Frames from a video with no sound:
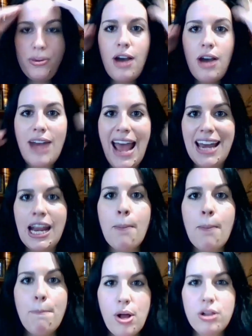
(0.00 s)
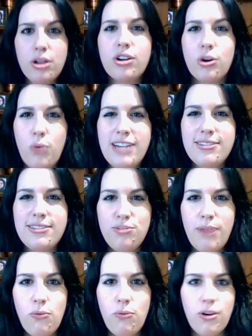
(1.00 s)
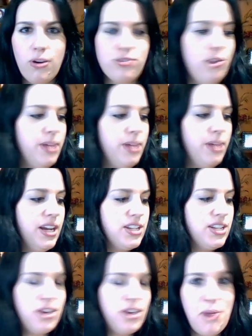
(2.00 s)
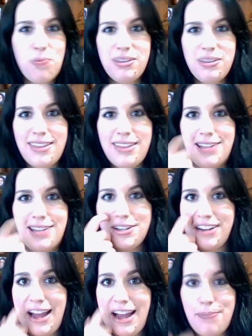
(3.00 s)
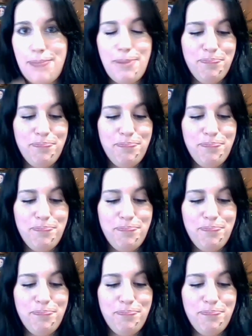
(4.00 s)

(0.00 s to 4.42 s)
without adding bulk or weight to my wardrobe. So I'm hoping that that's all gonna happen.